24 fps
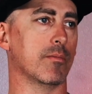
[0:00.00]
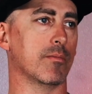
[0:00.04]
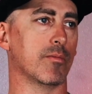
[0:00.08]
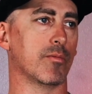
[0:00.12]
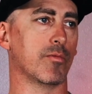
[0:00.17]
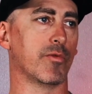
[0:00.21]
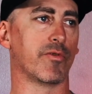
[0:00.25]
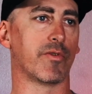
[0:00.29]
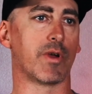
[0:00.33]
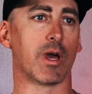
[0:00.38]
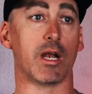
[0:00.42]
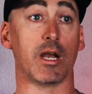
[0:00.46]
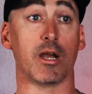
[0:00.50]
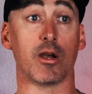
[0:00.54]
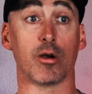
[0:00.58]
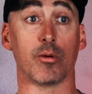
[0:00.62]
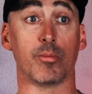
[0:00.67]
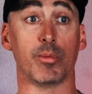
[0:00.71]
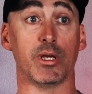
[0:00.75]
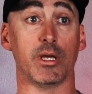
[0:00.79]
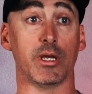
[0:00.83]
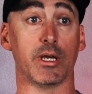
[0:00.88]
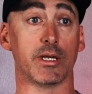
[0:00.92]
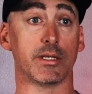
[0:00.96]
We've got
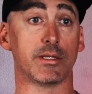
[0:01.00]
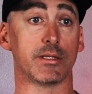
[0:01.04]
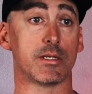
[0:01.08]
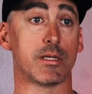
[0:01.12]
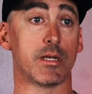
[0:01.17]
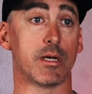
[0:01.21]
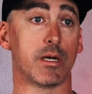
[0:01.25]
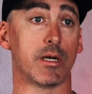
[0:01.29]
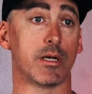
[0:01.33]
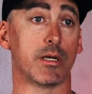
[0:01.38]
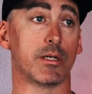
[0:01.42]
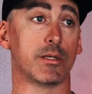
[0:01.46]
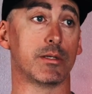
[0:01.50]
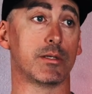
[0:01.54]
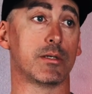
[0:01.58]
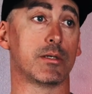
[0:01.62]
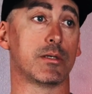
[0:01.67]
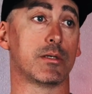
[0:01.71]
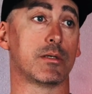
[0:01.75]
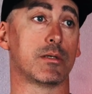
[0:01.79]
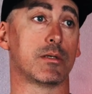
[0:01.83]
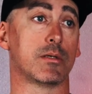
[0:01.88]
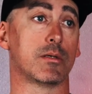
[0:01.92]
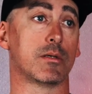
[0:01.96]
ARP head
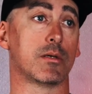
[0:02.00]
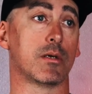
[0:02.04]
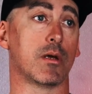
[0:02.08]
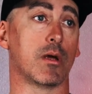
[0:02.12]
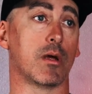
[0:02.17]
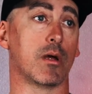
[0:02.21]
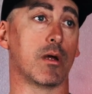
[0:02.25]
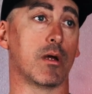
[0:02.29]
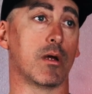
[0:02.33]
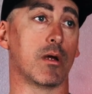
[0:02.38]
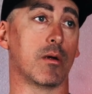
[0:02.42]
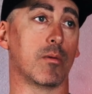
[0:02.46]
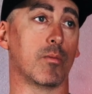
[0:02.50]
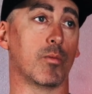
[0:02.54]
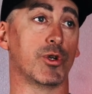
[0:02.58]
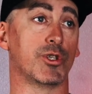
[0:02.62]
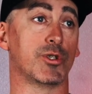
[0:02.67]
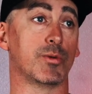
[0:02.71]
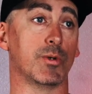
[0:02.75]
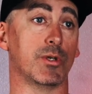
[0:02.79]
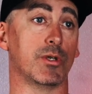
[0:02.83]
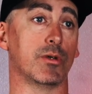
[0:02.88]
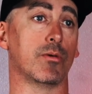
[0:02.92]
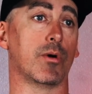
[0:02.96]
studs,
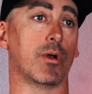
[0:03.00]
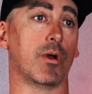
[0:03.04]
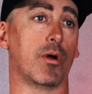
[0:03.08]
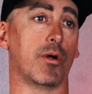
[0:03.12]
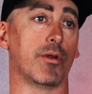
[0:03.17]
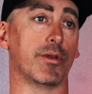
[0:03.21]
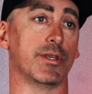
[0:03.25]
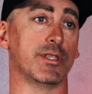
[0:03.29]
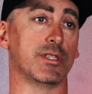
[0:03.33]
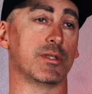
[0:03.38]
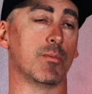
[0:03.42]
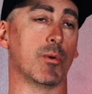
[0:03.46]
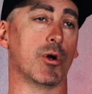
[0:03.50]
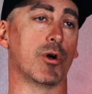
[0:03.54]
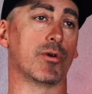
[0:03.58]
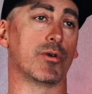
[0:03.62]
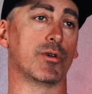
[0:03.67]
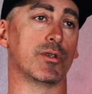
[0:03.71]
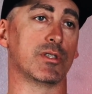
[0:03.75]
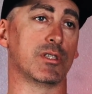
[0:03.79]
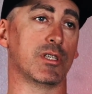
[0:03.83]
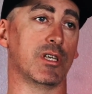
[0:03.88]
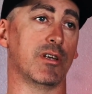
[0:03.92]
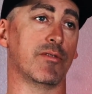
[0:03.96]
which we do on all these
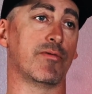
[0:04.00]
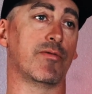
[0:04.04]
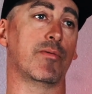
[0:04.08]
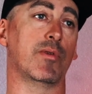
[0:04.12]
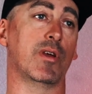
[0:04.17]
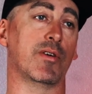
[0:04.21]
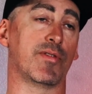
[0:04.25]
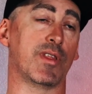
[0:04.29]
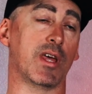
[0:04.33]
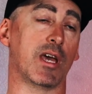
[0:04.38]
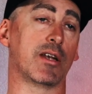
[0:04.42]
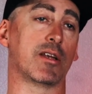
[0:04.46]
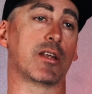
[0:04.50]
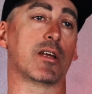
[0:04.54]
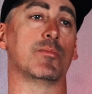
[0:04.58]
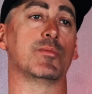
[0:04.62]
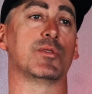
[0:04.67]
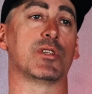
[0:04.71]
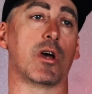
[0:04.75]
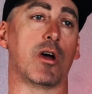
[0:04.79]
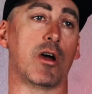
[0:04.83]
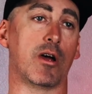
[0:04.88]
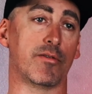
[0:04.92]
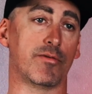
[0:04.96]
motors. If the head
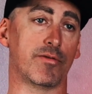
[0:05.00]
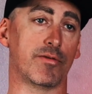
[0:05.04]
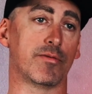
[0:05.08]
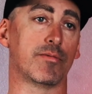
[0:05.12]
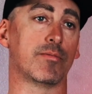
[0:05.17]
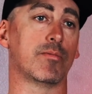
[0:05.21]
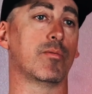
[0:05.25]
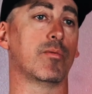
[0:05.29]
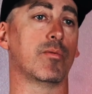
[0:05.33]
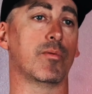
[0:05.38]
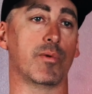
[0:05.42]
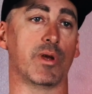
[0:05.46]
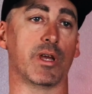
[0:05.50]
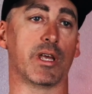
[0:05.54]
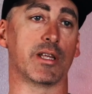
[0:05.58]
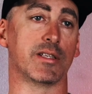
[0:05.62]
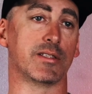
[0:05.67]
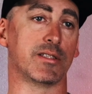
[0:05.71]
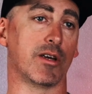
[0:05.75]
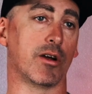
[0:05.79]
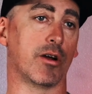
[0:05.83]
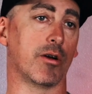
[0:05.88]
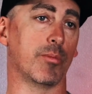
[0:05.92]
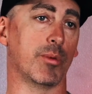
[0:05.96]
comes off, it
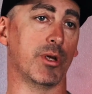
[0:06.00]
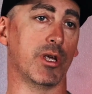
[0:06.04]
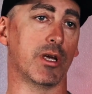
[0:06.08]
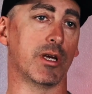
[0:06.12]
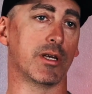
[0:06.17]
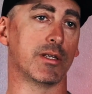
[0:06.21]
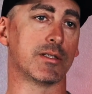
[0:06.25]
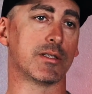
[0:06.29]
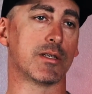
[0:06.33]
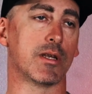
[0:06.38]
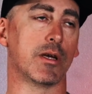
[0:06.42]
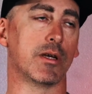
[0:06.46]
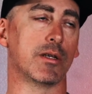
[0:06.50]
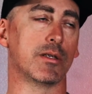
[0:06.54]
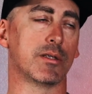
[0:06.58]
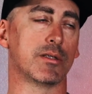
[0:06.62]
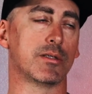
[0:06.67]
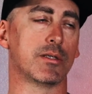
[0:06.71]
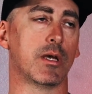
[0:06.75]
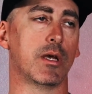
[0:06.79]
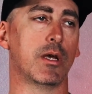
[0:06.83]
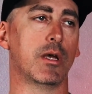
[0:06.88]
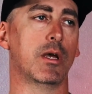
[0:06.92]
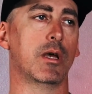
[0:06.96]
gets ARP head
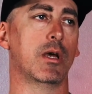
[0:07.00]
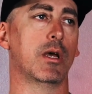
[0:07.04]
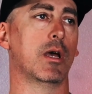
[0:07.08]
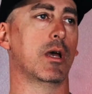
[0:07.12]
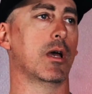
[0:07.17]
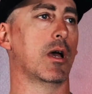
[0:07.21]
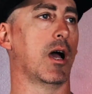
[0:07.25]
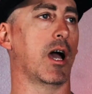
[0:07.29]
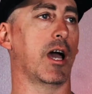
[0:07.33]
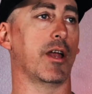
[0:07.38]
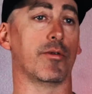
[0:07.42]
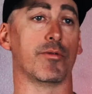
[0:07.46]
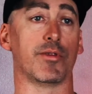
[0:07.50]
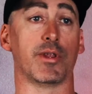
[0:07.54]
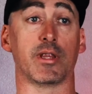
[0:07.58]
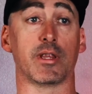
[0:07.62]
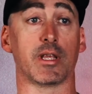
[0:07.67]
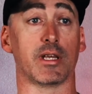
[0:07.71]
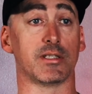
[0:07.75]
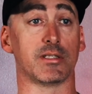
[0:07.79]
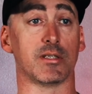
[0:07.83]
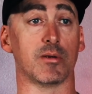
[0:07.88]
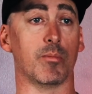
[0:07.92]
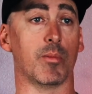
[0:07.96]
studs. I don't think
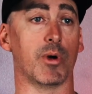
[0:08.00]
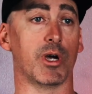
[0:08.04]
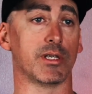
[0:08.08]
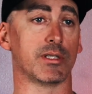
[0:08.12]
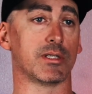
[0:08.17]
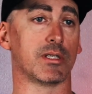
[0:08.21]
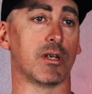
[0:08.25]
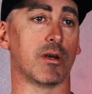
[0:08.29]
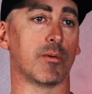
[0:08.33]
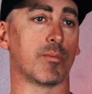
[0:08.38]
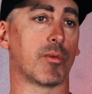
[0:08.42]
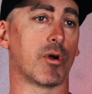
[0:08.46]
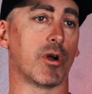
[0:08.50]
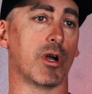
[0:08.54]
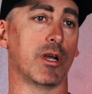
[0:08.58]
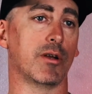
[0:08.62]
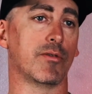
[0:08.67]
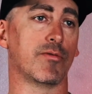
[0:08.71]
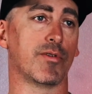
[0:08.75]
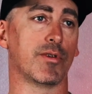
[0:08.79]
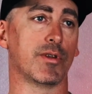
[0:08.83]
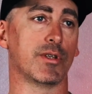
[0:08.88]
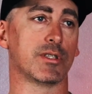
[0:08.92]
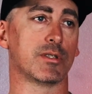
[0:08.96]
that's a must
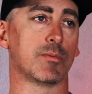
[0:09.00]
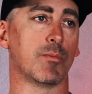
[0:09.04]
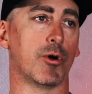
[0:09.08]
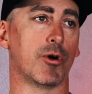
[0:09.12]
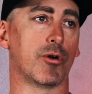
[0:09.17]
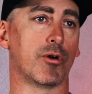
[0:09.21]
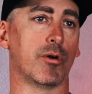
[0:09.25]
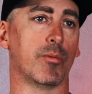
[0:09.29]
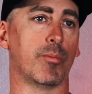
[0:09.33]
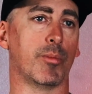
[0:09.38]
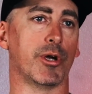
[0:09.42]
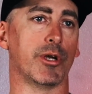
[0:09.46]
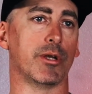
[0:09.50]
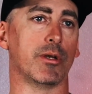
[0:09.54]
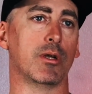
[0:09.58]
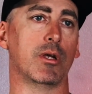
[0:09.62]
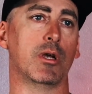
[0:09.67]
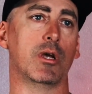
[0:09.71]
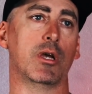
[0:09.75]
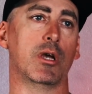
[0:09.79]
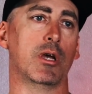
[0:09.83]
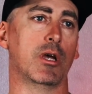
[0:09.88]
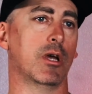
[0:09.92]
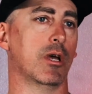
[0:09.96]
upgrade for this motor, but
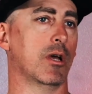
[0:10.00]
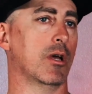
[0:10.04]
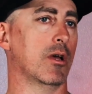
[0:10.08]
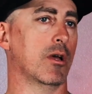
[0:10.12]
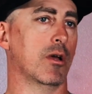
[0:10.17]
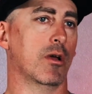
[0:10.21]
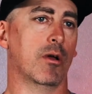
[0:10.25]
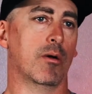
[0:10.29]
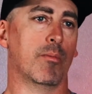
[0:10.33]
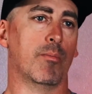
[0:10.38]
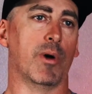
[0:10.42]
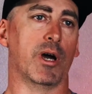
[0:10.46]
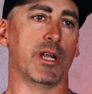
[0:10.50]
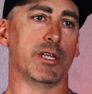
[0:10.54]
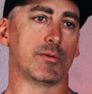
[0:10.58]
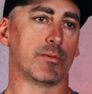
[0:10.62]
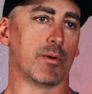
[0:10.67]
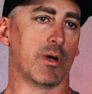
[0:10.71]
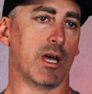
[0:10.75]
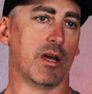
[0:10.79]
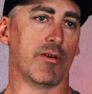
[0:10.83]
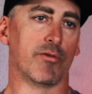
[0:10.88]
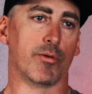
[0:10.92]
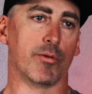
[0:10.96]
might as
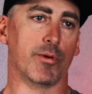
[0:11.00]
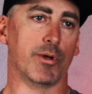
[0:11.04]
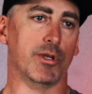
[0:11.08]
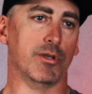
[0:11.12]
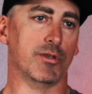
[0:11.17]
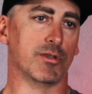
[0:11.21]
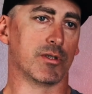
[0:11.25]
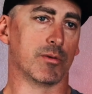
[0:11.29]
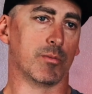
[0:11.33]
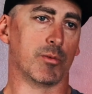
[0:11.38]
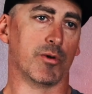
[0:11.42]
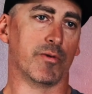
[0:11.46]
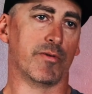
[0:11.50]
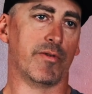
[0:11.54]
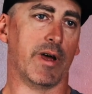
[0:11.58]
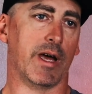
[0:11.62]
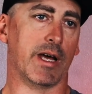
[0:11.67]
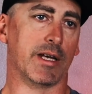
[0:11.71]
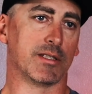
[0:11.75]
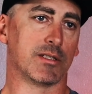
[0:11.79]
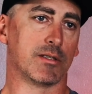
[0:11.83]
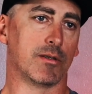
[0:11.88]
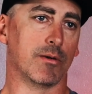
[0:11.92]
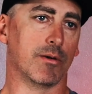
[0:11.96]
well have a reusable
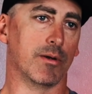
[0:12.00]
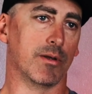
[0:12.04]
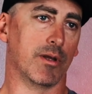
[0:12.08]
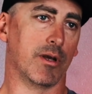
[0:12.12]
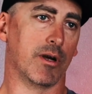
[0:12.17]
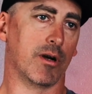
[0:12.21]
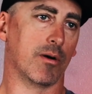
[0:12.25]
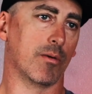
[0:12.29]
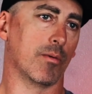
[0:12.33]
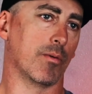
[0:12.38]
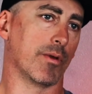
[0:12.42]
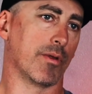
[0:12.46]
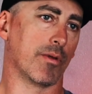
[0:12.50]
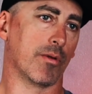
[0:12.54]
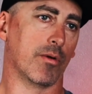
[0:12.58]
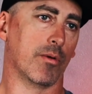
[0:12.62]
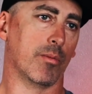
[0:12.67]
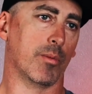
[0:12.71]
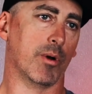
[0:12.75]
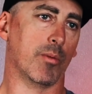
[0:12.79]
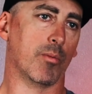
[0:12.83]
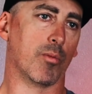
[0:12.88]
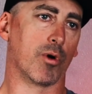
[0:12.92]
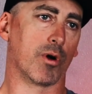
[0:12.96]
fastener in there with a
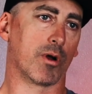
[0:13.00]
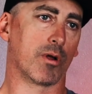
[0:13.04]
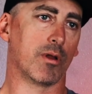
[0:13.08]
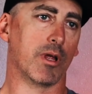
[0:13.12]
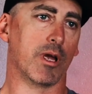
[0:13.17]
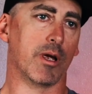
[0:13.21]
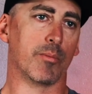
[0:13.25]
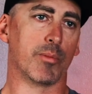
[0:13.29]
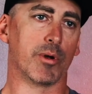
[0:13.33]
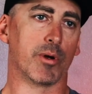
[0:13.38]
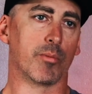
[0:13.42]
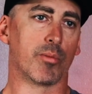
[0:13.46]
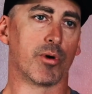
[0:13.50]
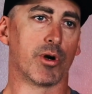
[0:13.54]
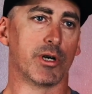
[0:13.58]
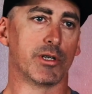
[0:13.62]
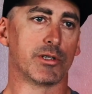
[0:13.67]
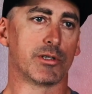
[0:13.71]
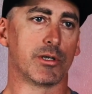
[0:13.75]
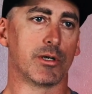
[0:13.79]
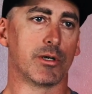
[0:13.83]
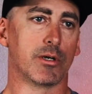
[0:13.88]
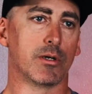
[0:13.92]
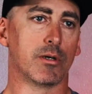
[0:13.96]
little bit more clamping
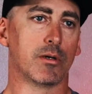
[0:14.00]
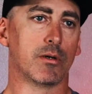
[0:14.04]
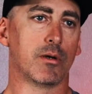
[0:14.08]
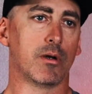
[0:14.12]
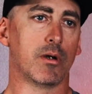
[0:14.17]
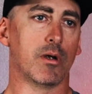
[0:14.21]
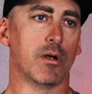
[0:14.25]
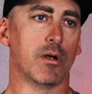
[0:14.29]
pressure.